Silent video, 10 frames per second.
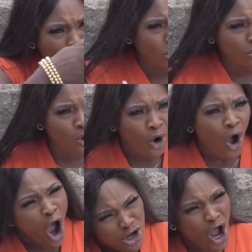No.
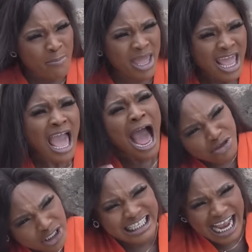Oh, call me. Are
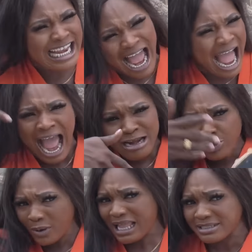you saying I
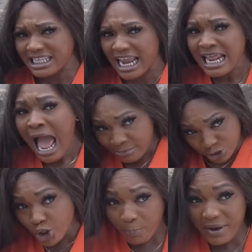don't know what I'm saying? I'm
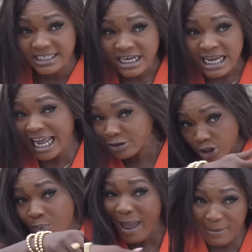stupid. I
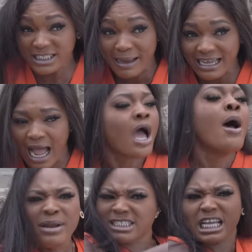don't know where I parked my car.
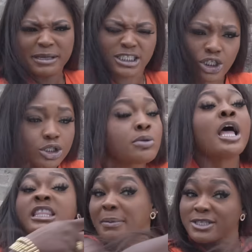Please take me
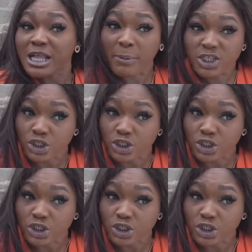to that police